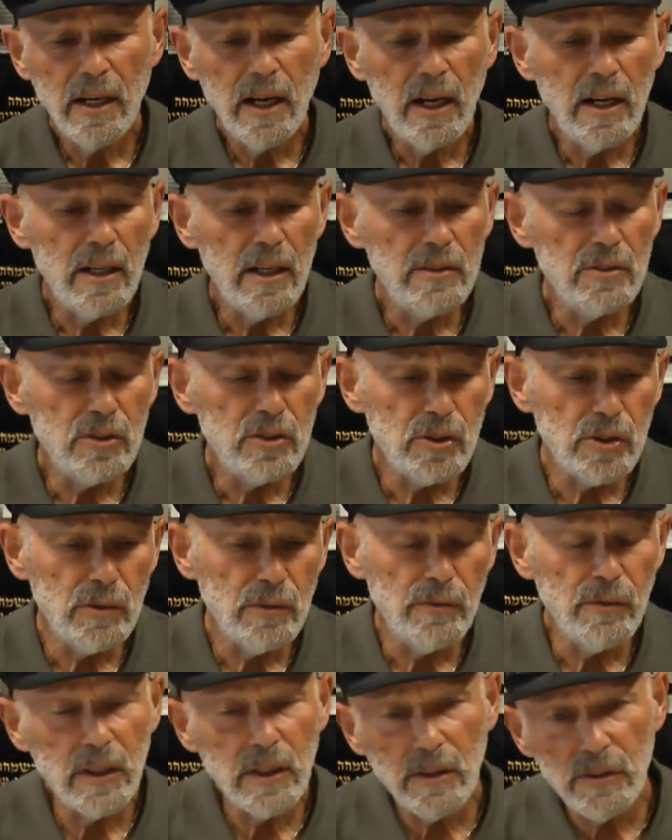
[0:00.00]
Uh,
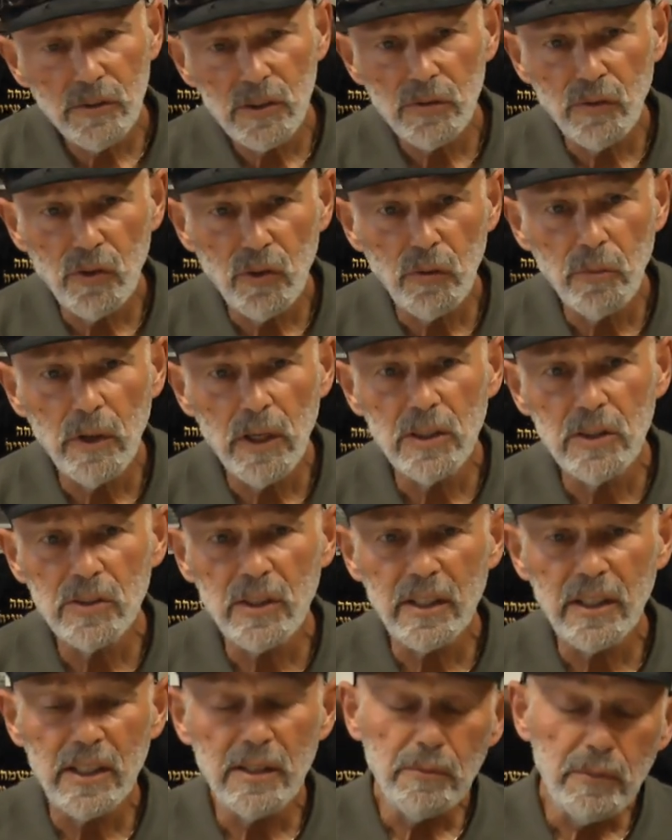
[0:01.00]
in a few minutes,
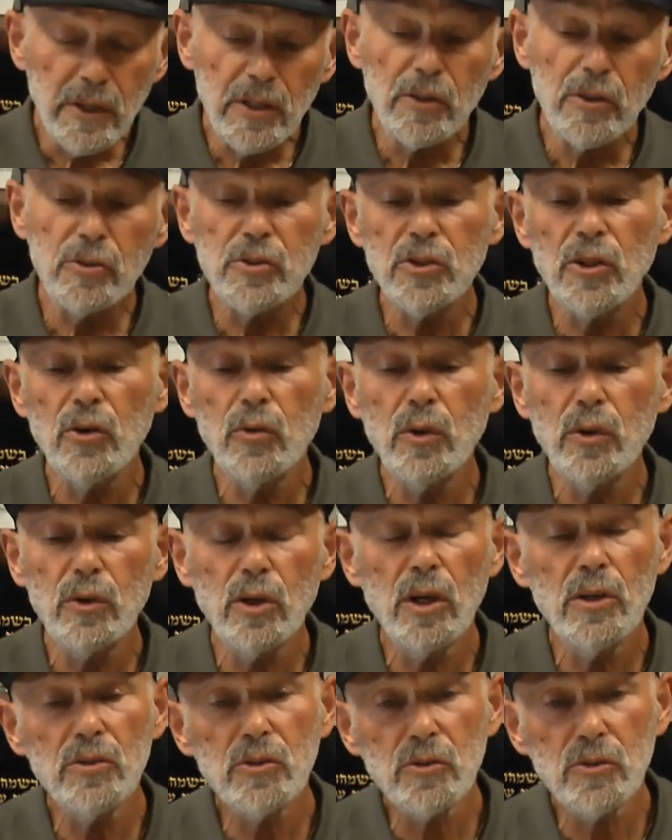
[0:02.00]
again, a minute or so, we'll
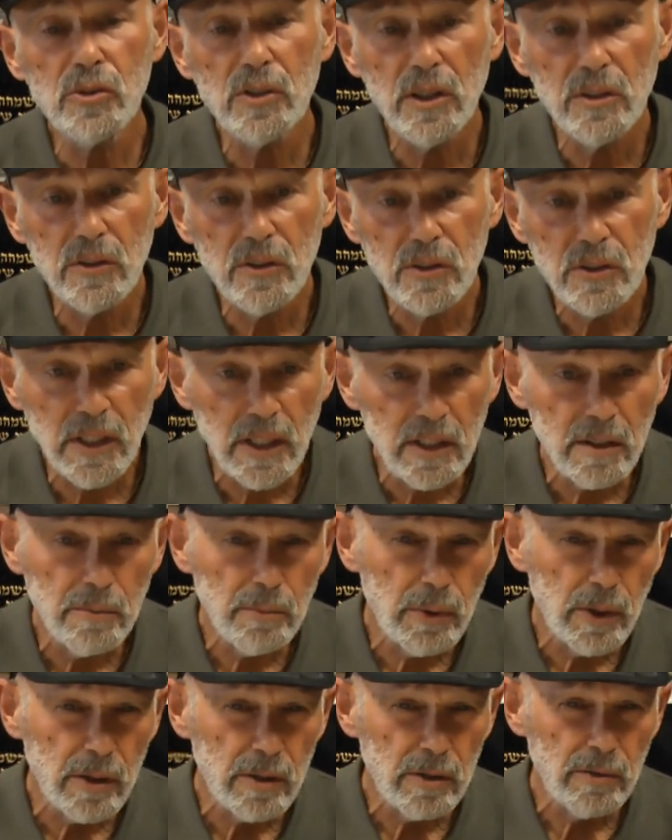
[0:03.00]
also start the second
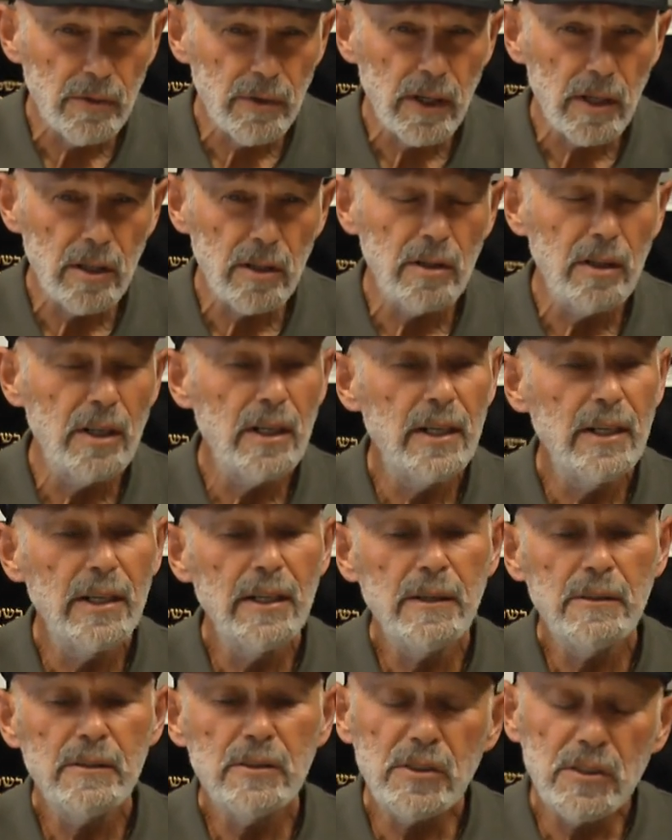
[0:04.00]
part of our
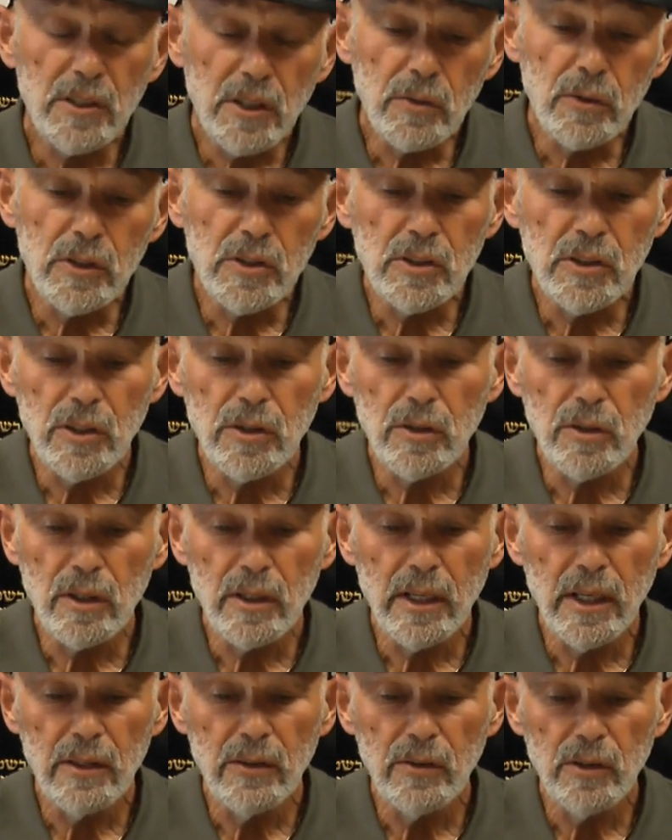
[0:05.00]
series here,
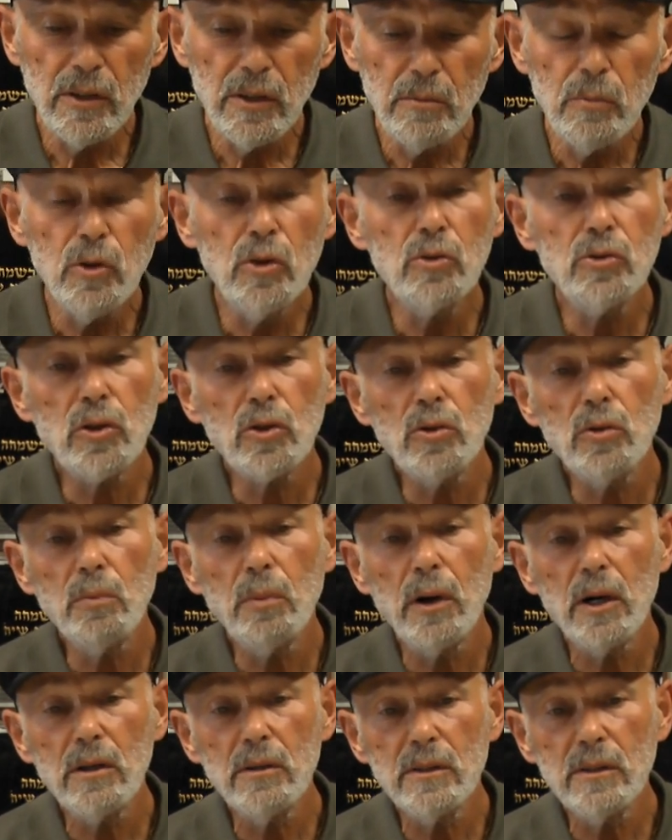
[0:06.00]
again, the musical
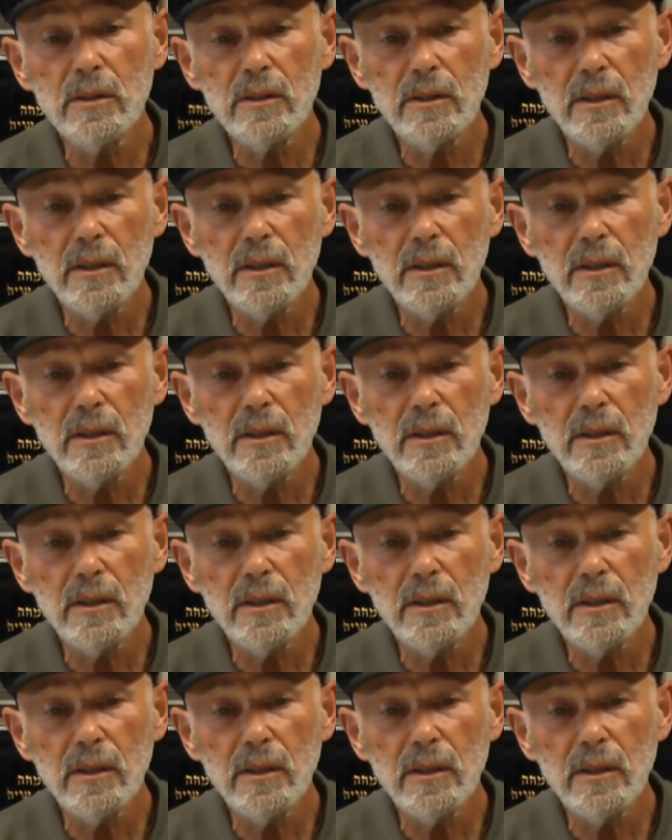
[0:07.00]
part,